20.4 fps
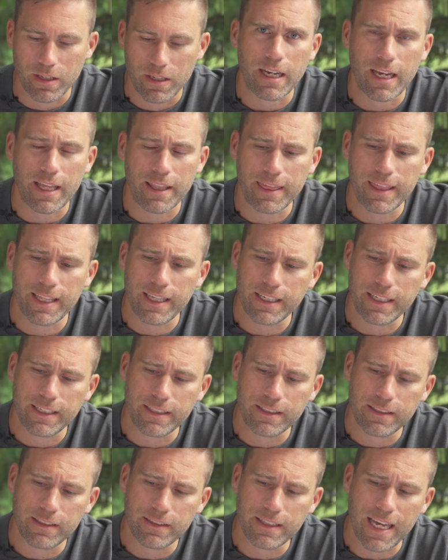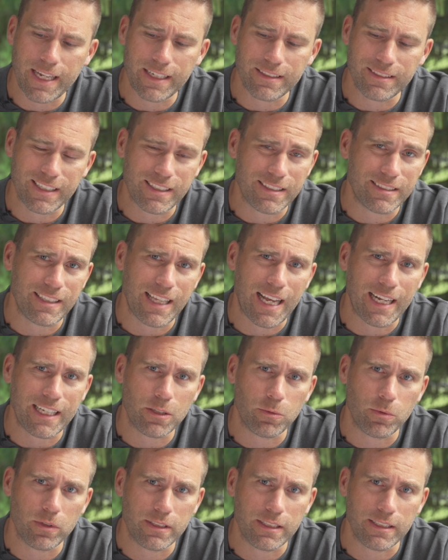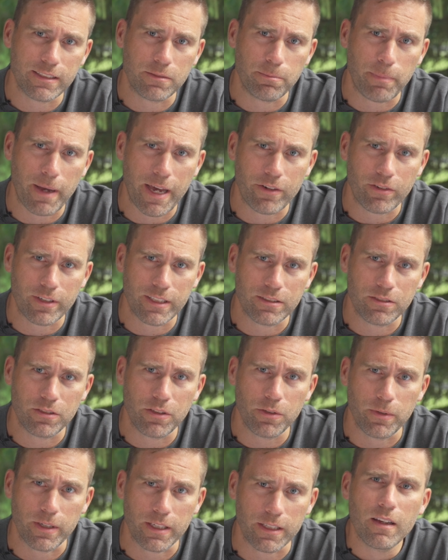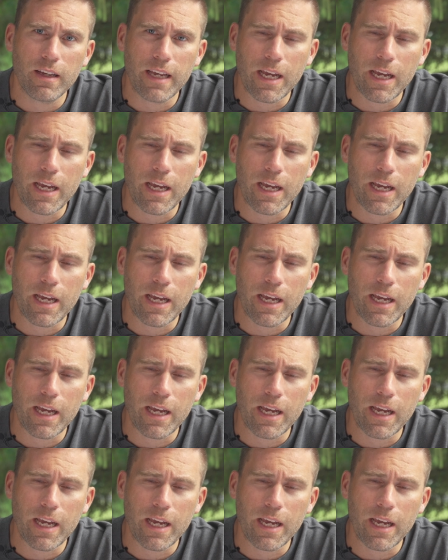I think that is exactly what this battery is doing.